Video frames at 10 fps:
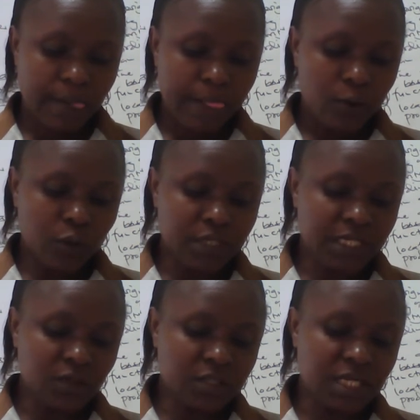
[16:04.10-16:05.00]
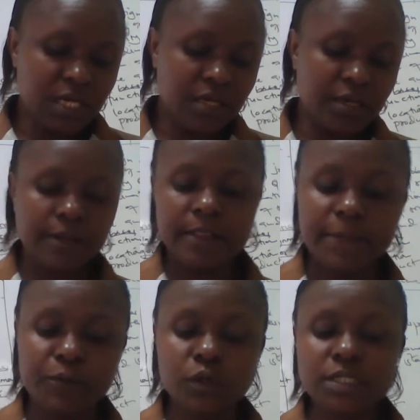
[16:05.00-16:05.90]
Coordination is the
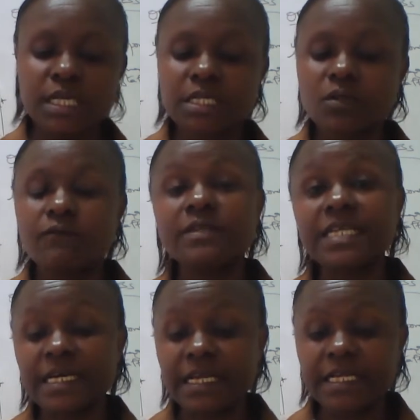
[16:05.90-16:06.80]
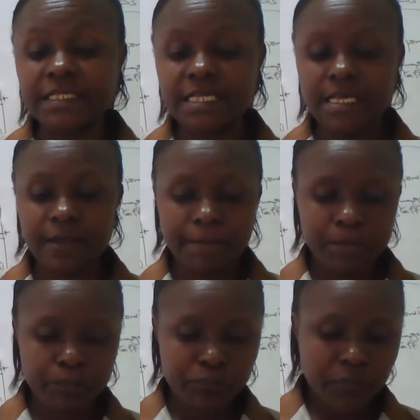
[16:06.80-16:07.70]
process of integrating
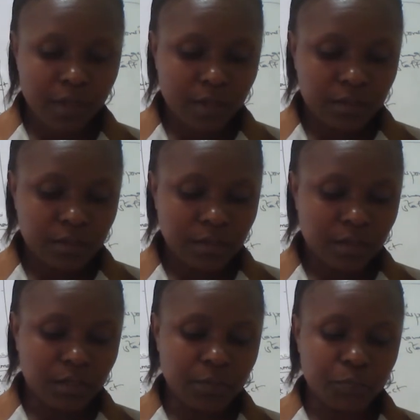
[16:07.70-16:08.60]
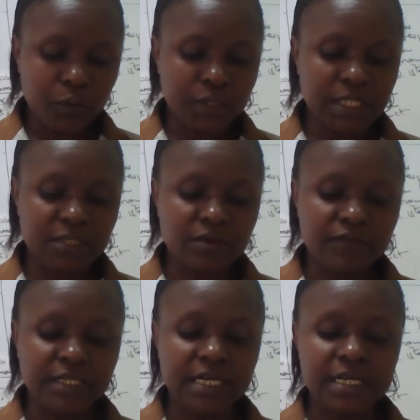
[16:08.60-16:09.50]

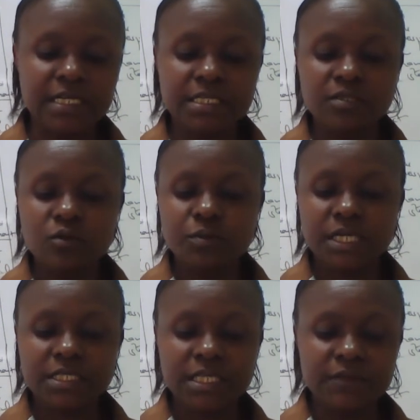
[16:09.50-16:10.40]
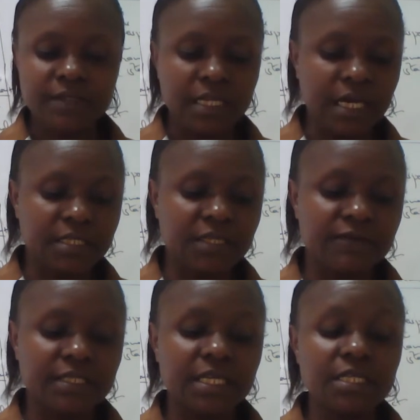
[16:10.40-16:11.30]
the objectives and
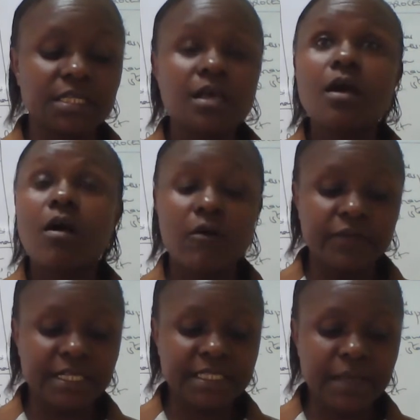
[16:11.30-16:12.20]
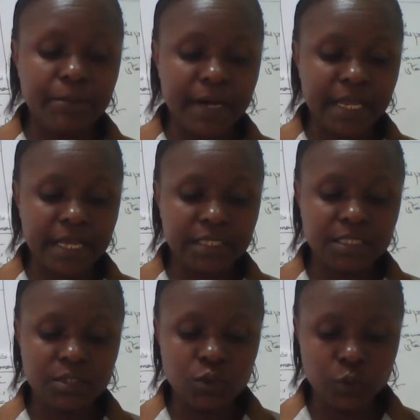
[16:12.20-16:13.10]
activities of the separate
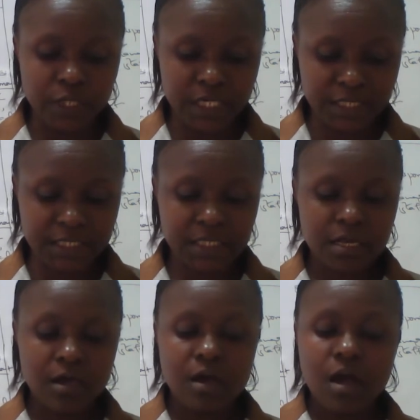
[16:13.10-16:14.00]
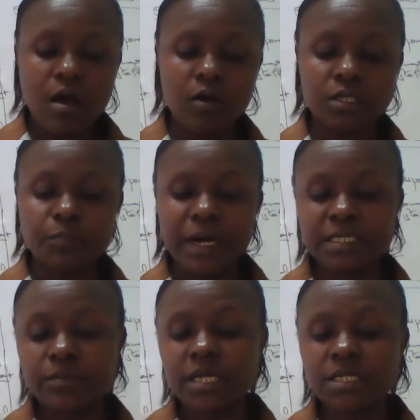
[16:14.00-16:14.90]
units or
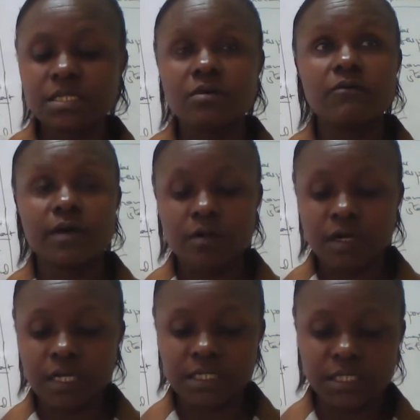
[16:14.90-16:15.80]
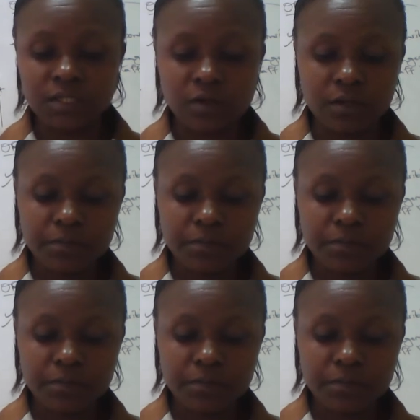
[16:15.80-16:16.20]
departments of an organization